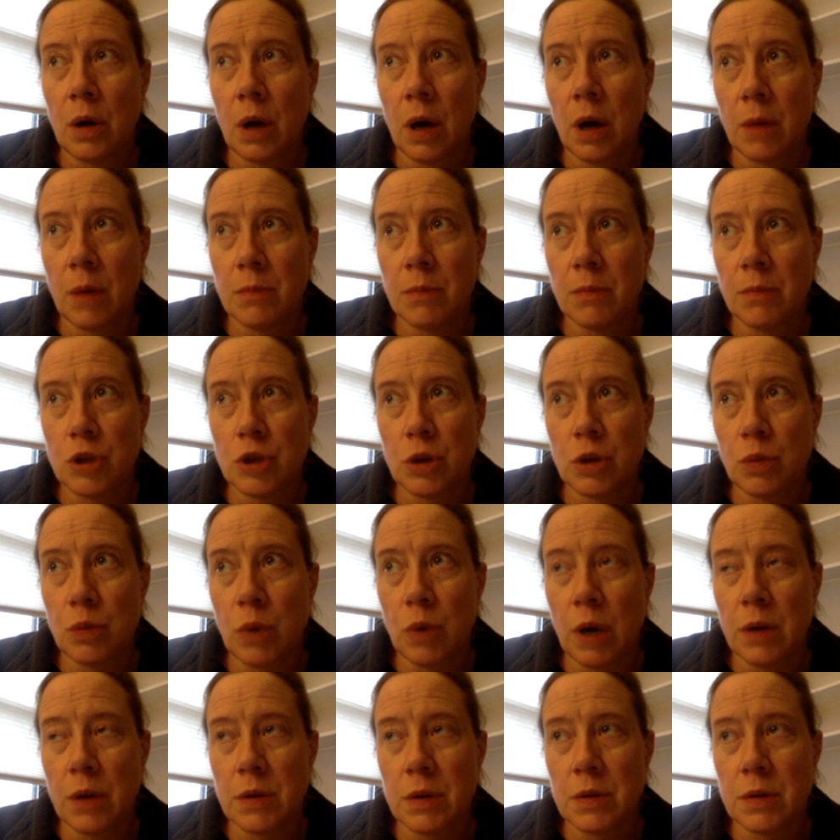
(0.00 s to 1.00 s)
she
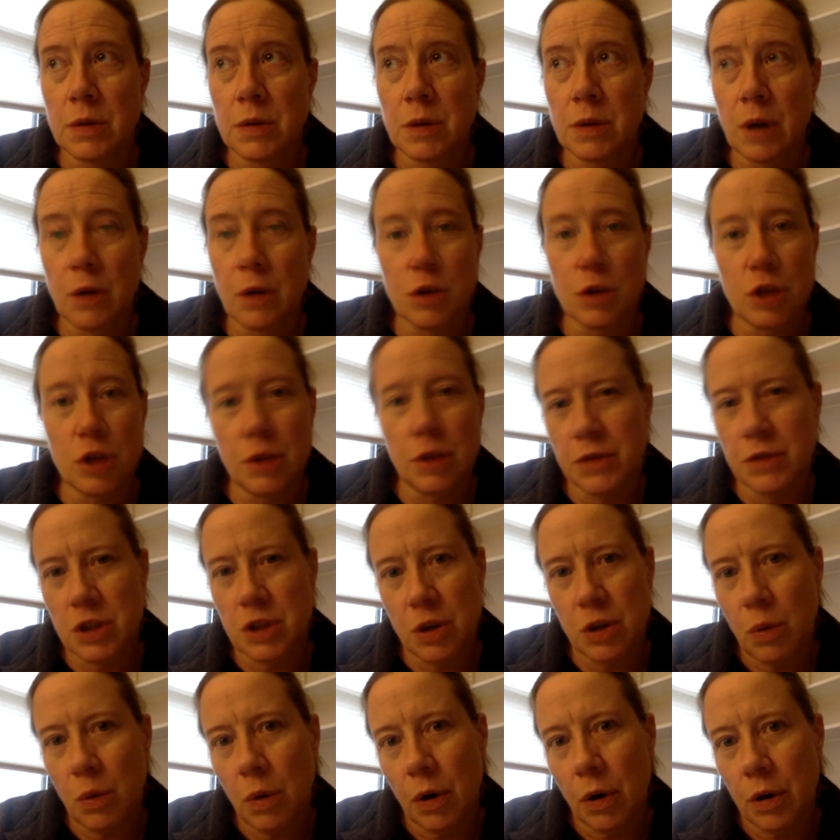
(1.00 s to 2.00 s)
was our chief
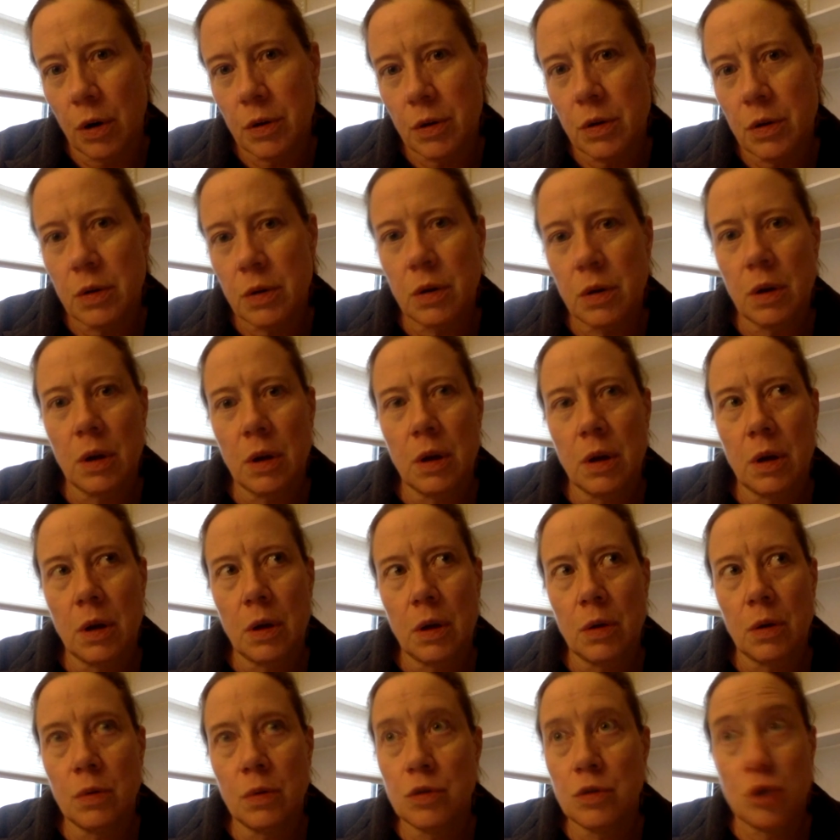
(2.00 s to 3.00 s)
steward
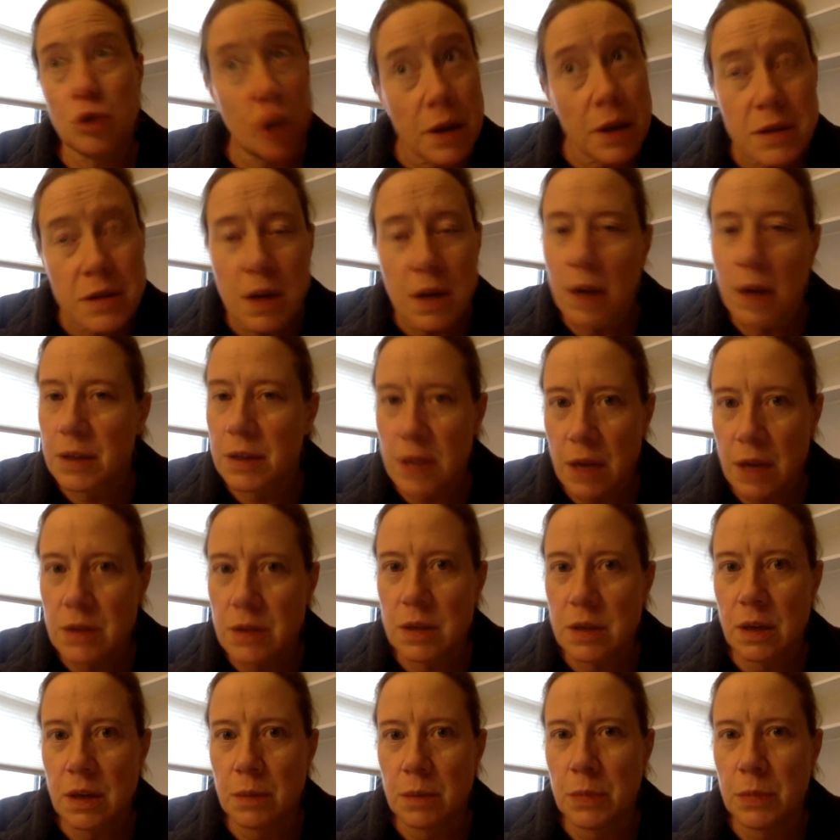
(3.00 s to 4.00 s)
who just got
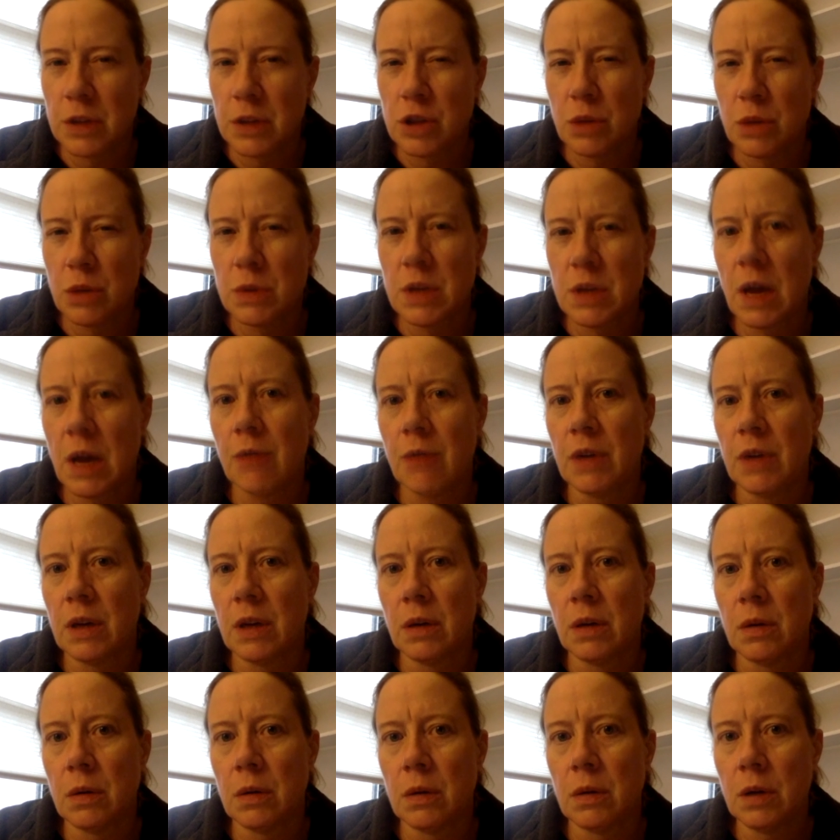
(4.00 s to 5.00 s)
tested, but she was
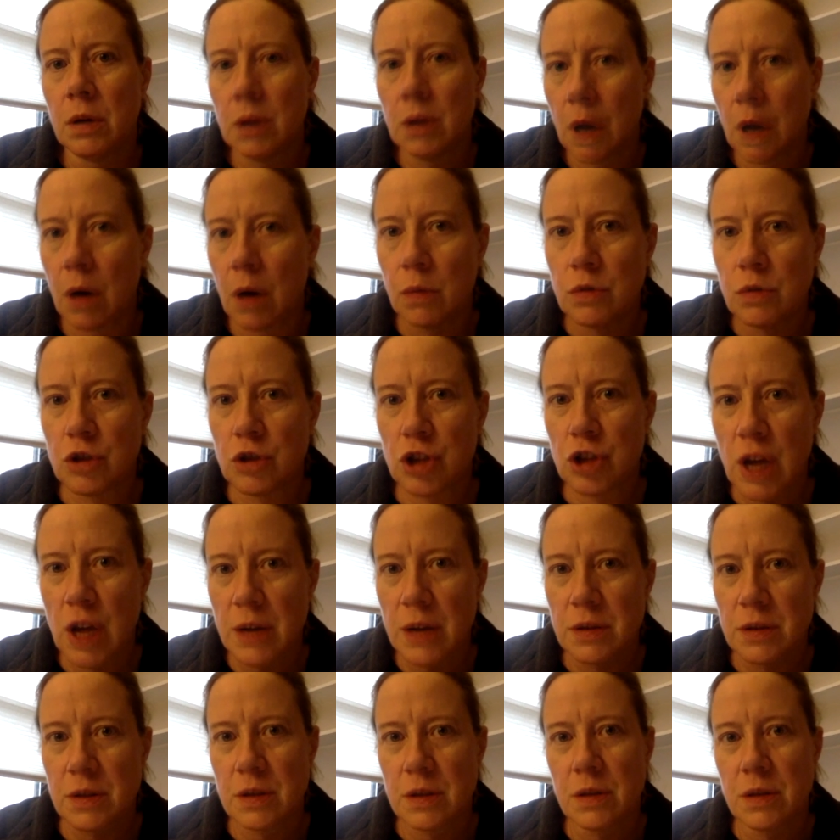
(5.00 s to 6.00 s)
having, you know,
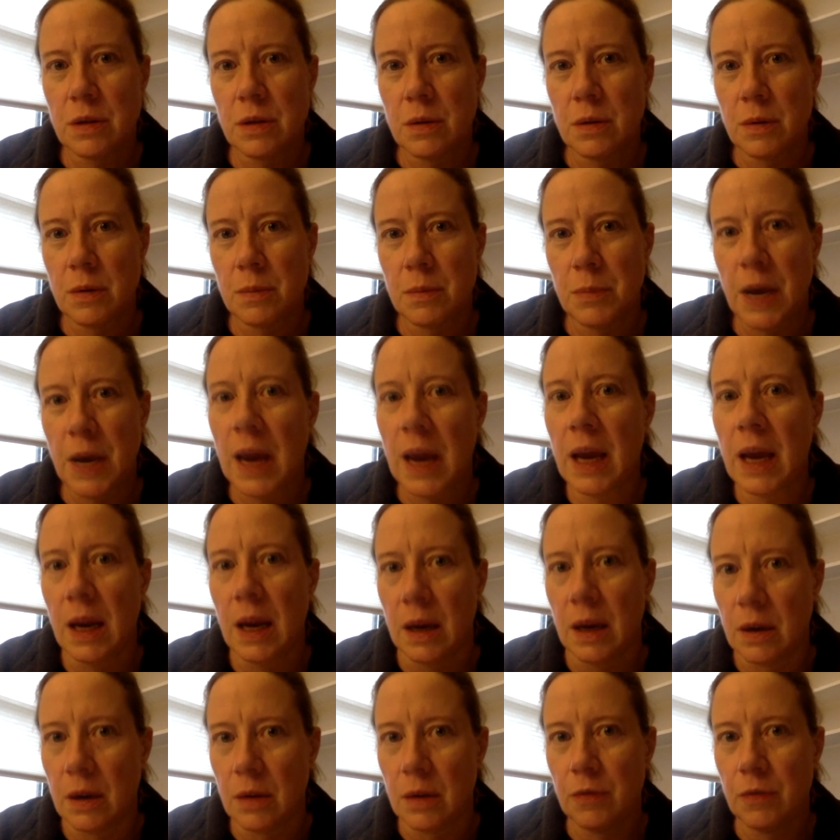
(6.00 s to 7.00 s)
chest
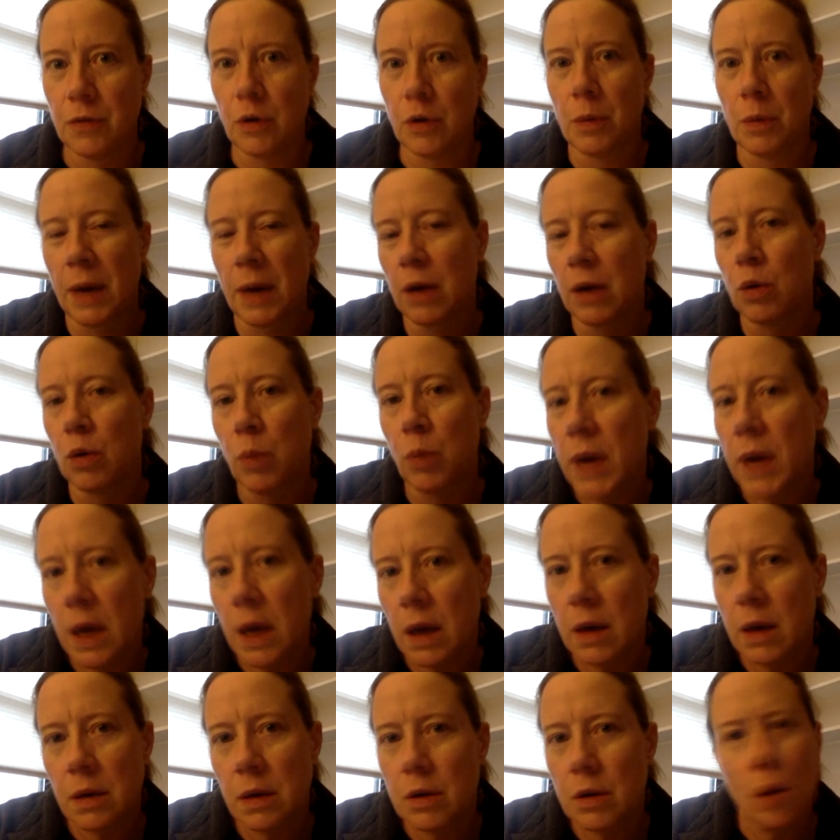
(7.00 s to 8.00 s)
pain for about a
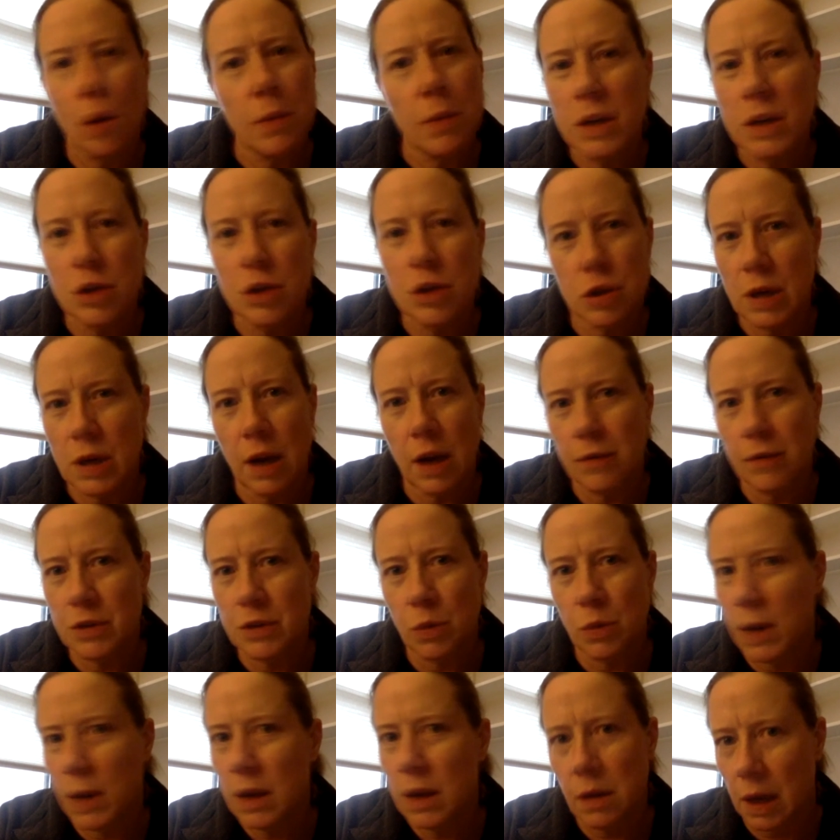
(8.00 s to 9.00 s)
week. Nobody should have
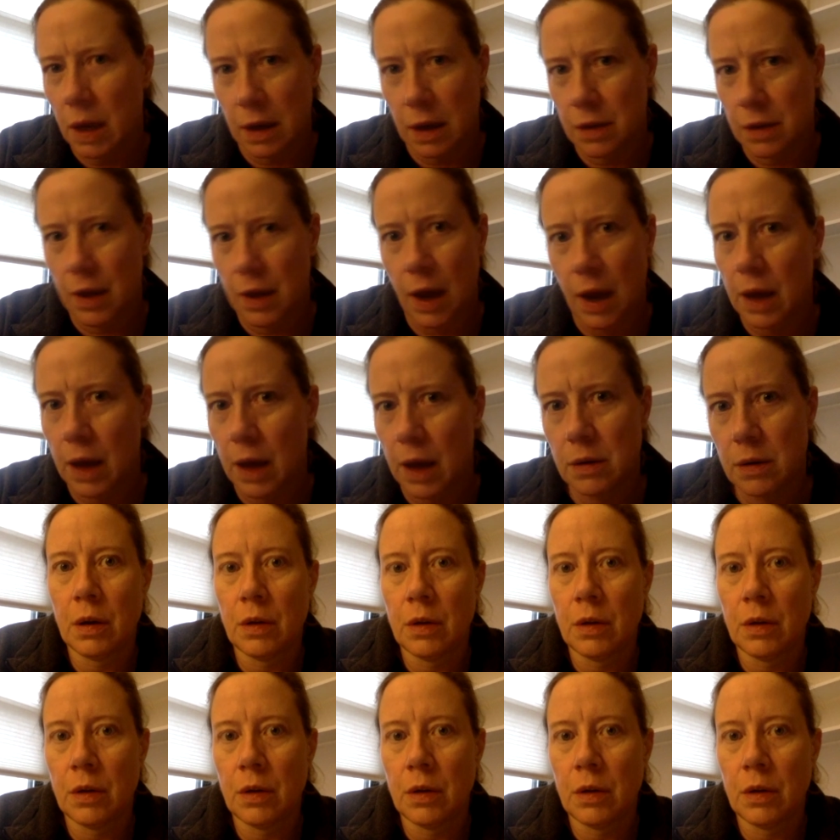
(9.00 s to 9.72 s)
to wait like that.